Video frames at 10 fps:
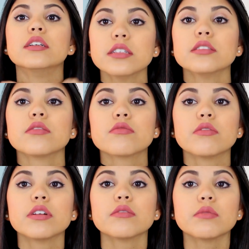just don't
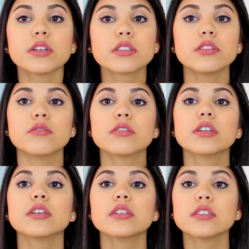know how to work
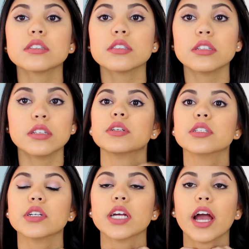chokers. Pretty
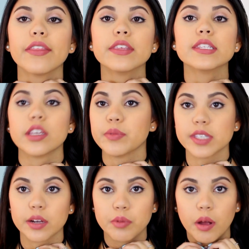sure I had the same
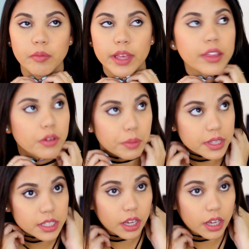exact problem like 3 months